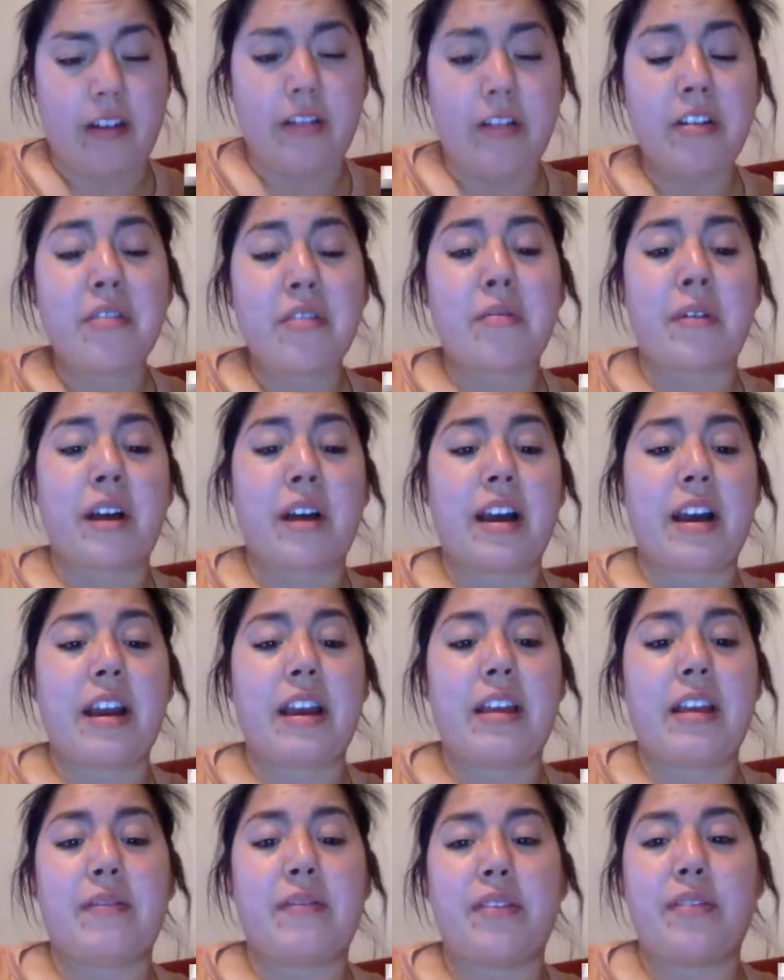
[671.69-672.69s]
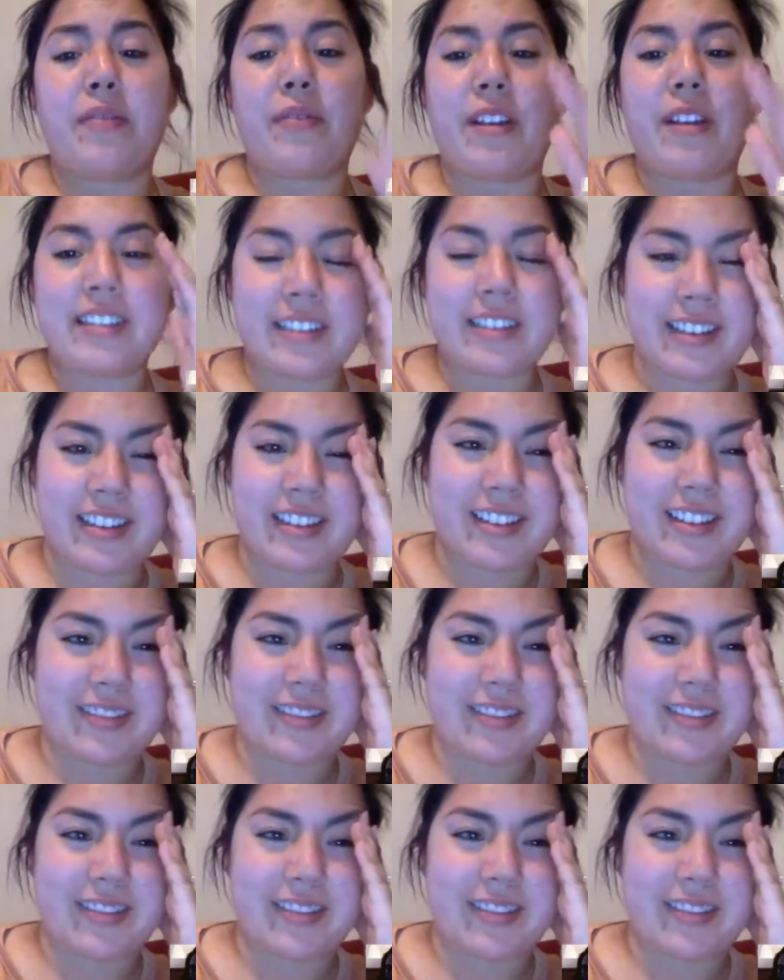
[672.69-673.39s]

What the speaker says: don't know why I even went to.